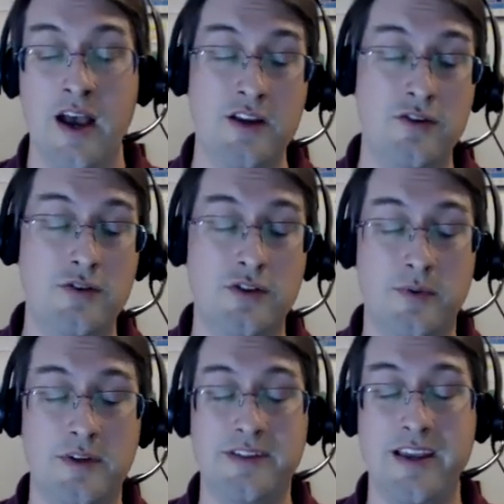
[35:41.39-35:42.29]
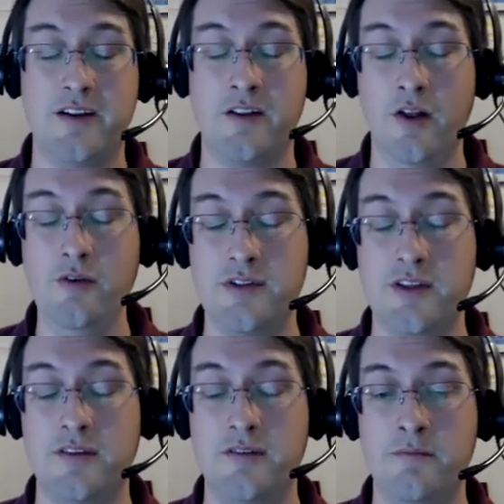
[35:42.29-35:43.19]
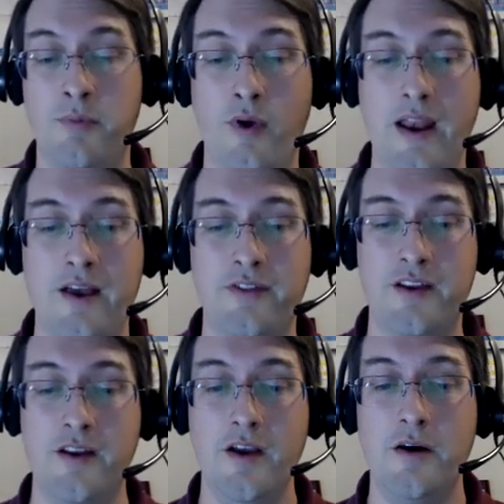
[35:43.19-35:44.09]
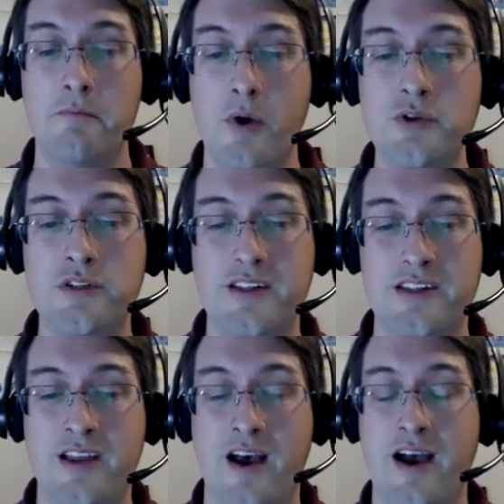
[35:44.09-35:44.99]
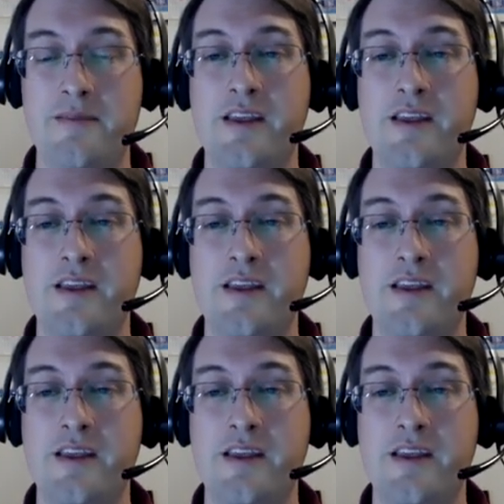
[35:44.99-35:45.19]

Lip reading: I do just want to say in closing, point out that most of the time,